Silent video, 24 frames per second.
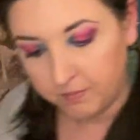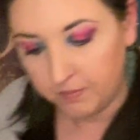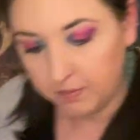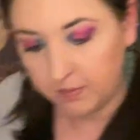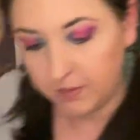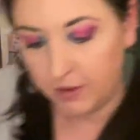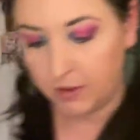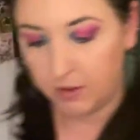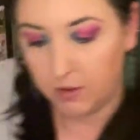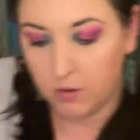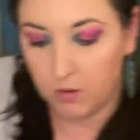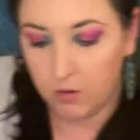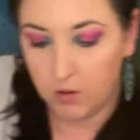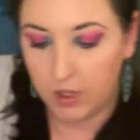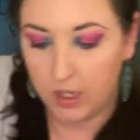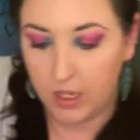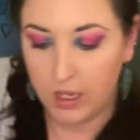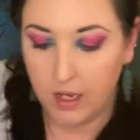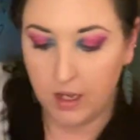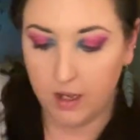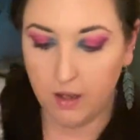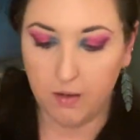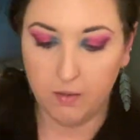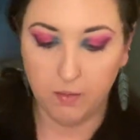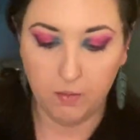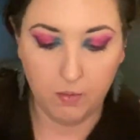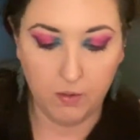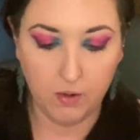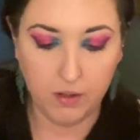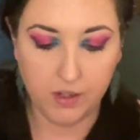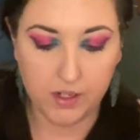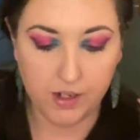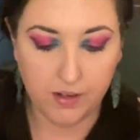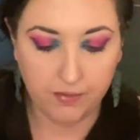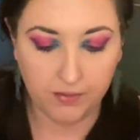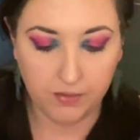so yeah, we're
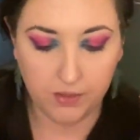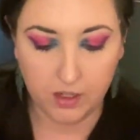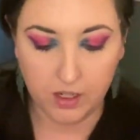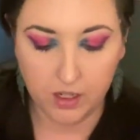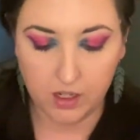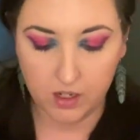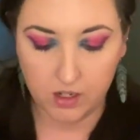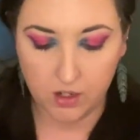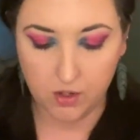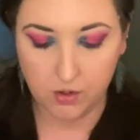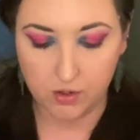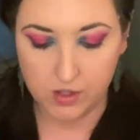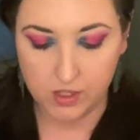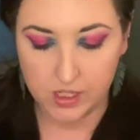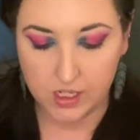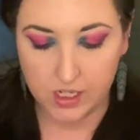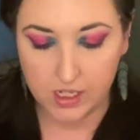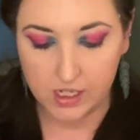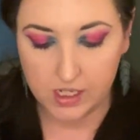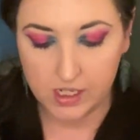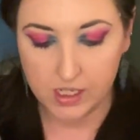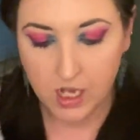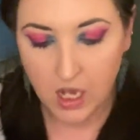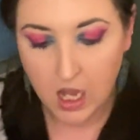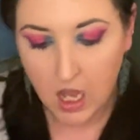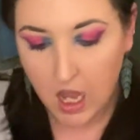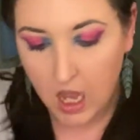definitely gonna use these.